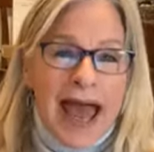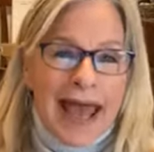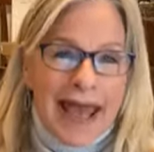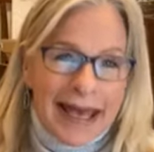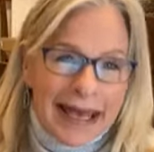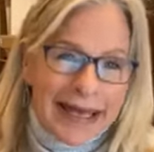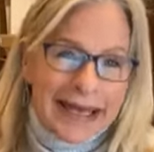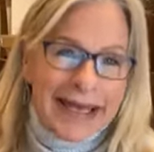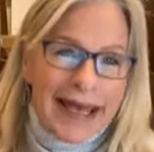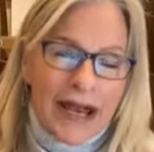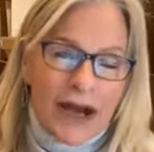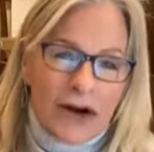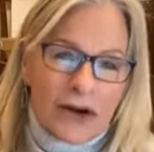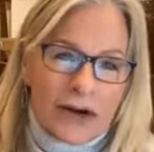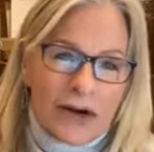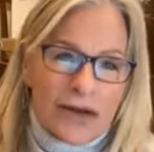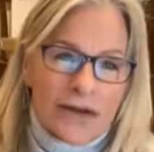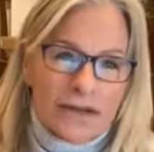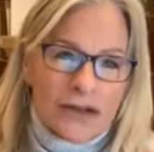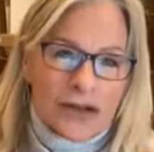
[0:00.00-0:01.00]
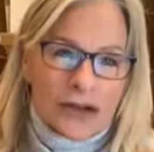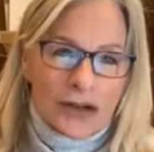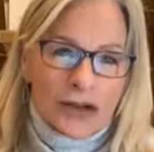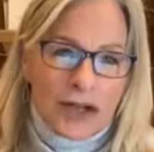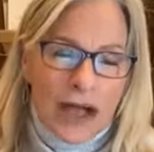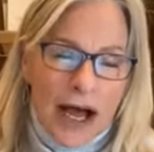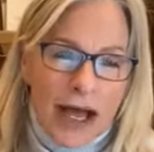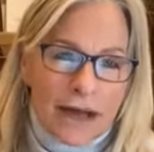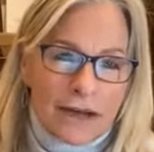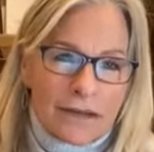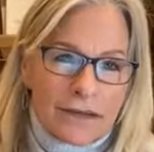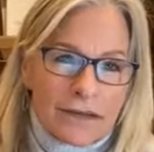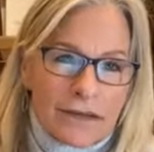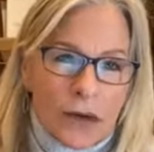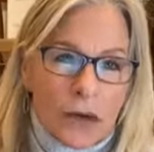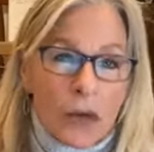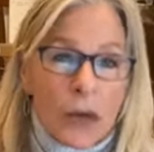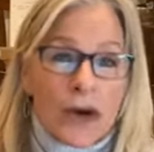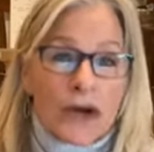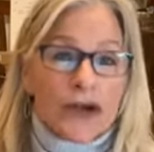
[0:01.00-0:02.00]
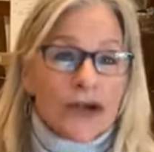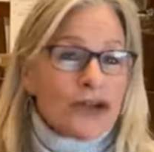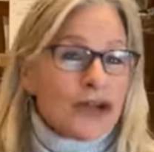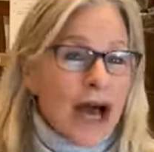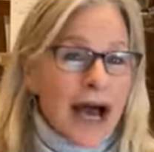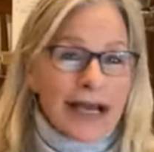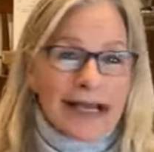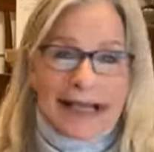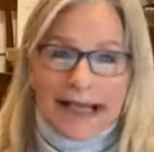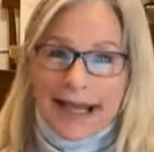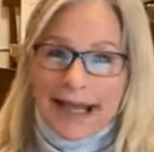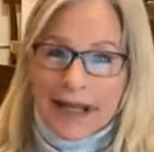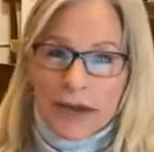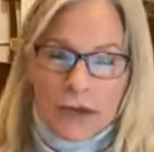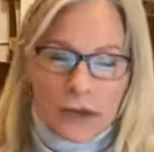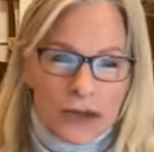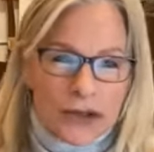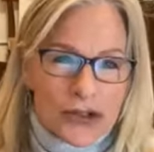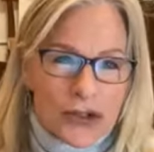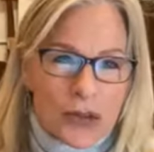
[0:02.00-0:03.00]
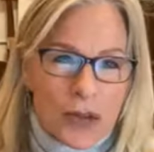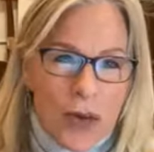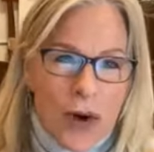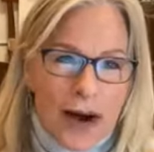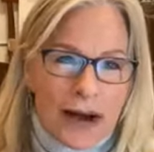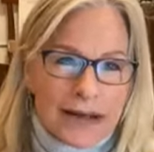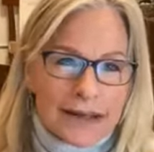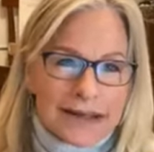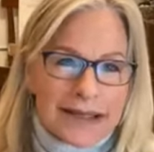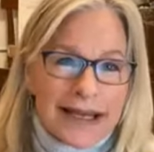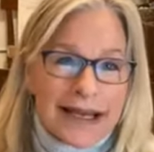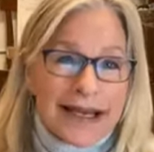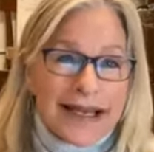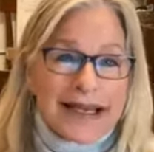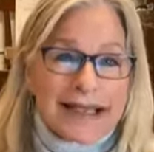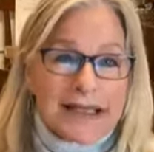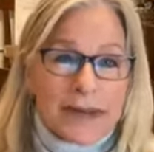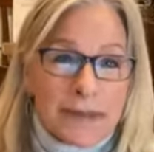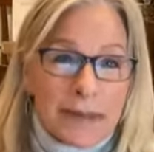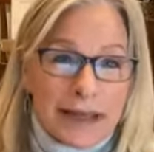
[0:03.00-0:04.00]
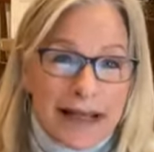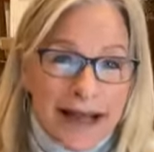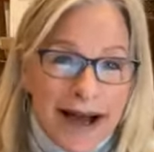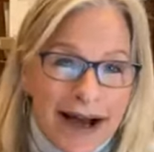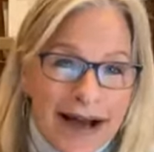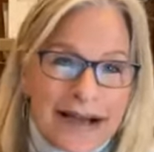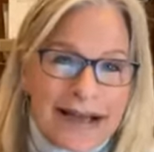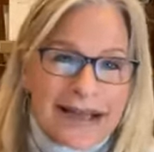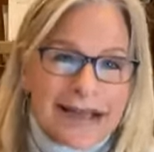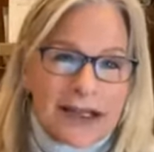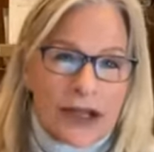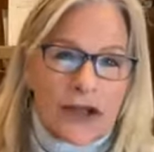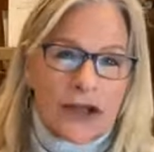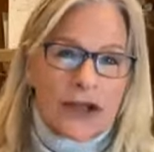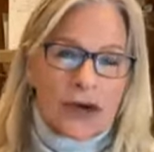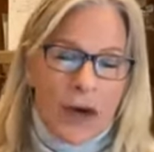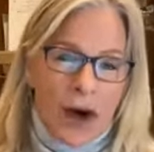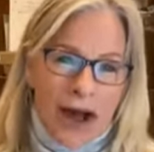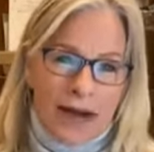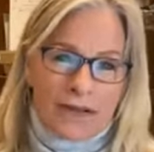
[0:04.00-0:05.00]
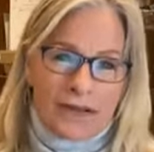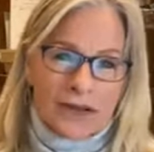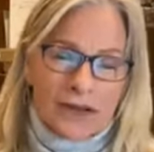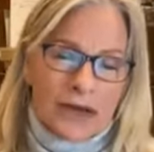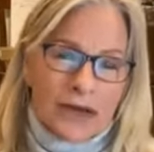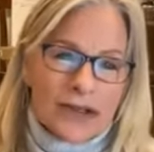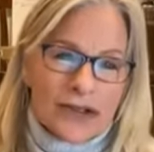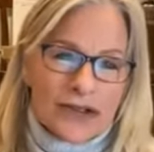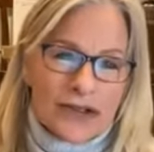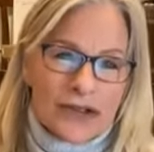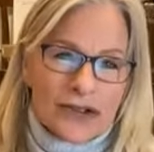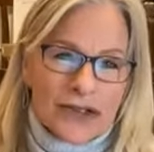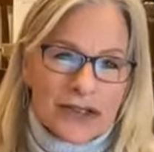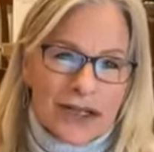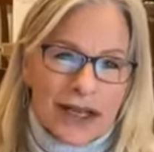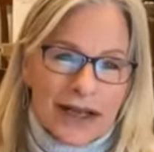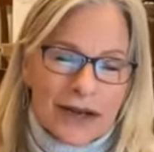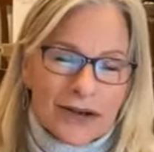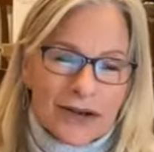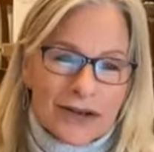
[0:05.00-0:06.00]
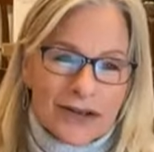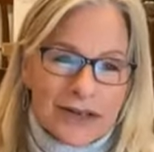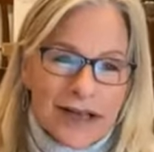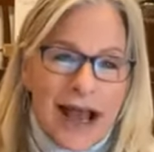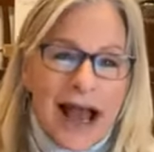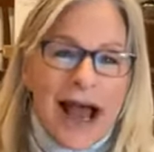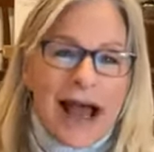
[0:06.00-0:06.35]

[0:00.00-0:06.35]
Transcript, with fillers: any area of your life where you're not getting what you want is because you haven't raised your standards.